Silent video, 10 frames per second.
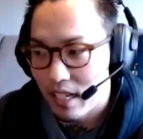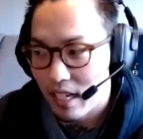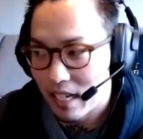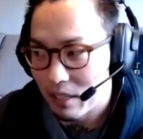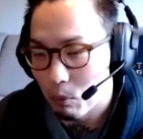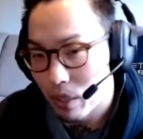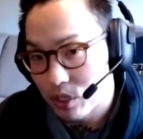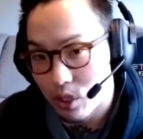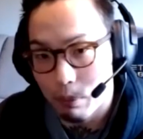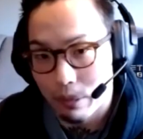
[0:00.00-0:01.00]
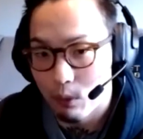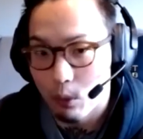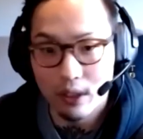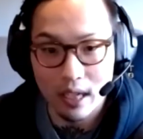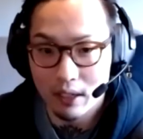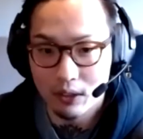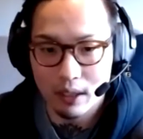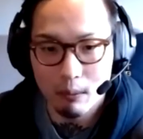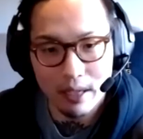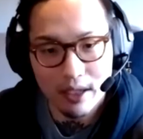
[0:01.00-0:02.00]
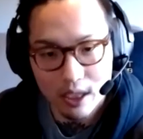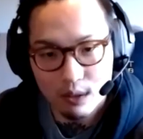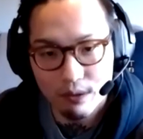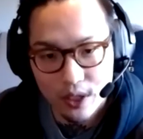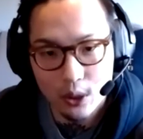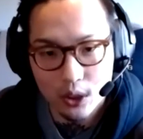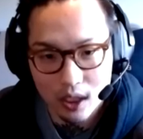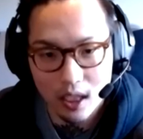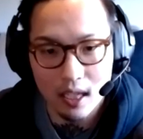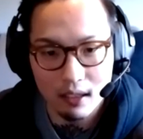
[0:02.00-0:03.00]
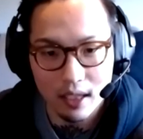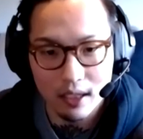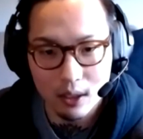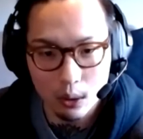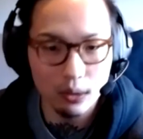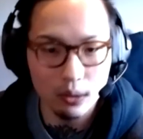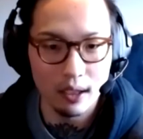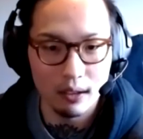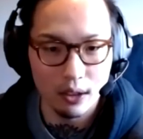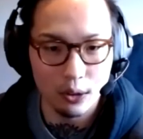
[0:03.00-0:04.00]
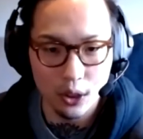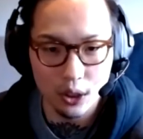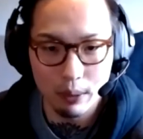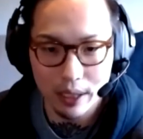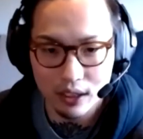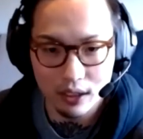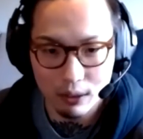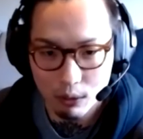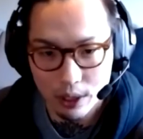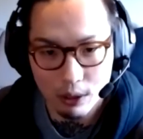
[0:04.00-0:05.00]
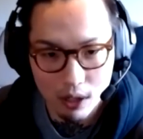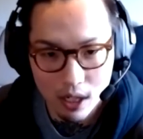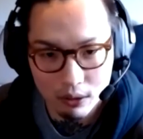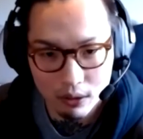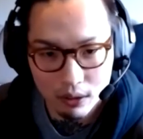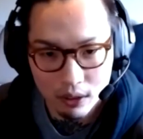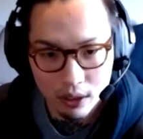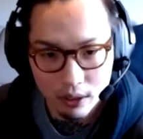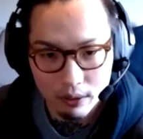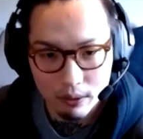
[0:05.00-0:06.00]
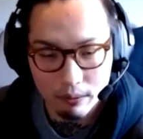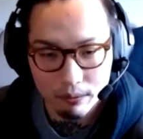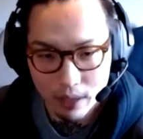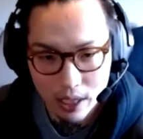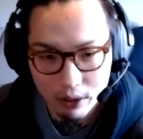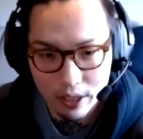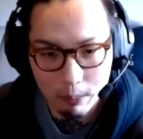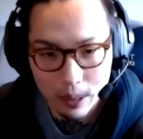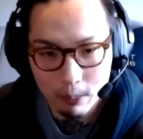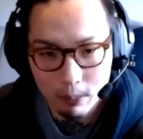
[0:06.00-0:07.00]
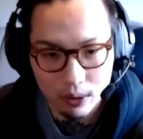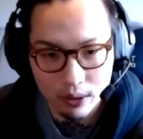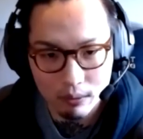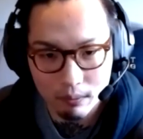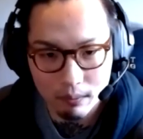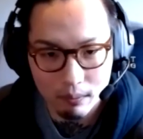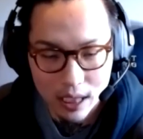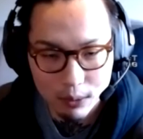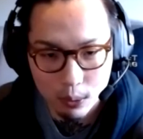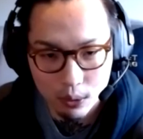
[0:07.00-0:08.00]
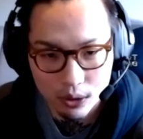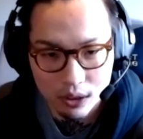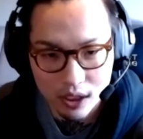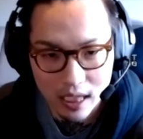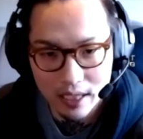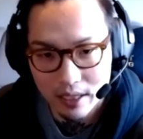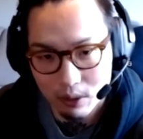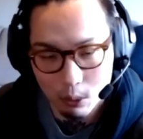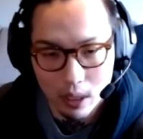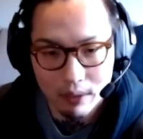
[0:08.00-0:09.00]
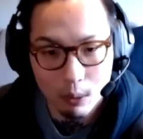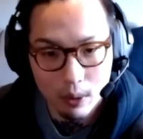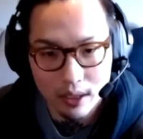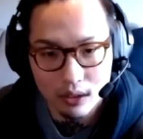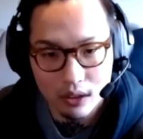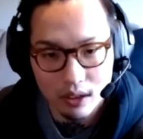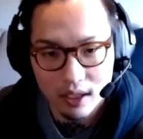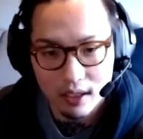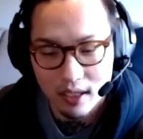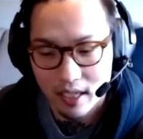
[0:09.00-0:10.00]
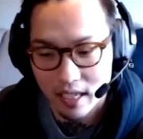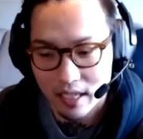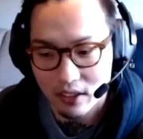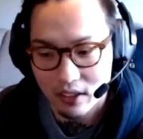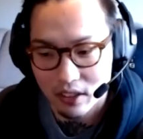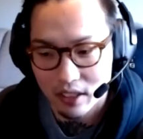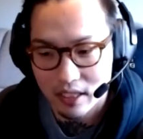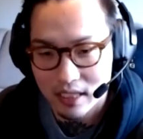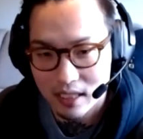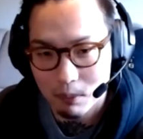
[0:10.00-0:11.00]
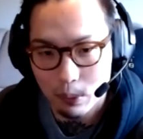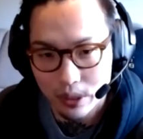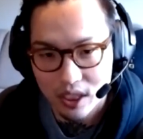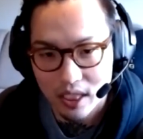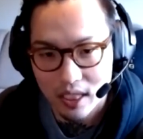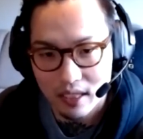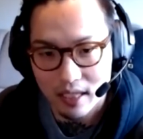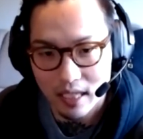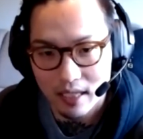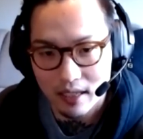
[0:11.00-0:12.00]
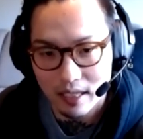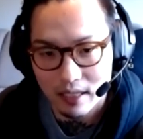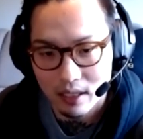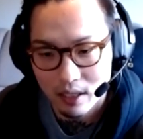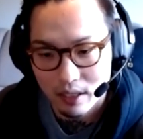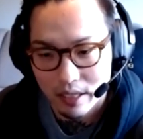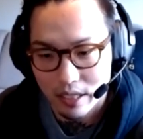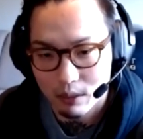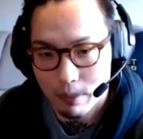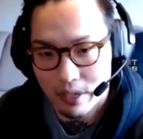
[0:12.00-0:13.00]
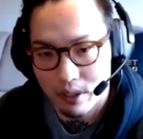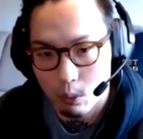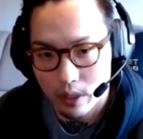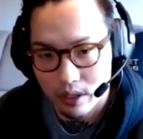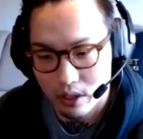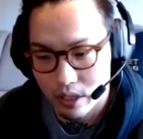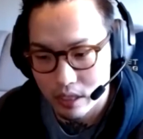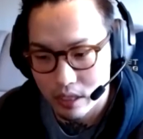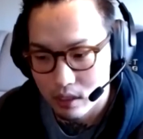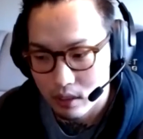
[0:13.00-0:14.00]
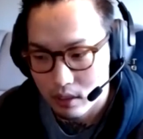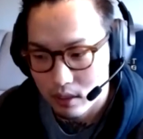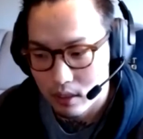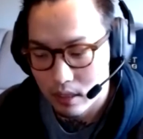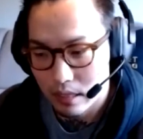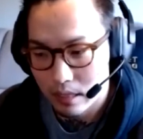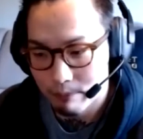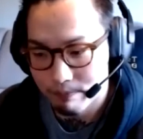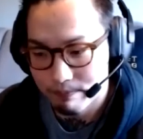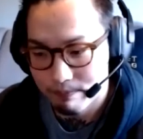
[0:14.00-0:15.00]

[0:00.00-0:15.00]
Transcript: And when I started playing Fortnite, I was like, wow, this feels a lot like GoldenEye. You're just basically running around firing at people and last person standing or whatever wins. And it's that simplicity that I think is married with this um,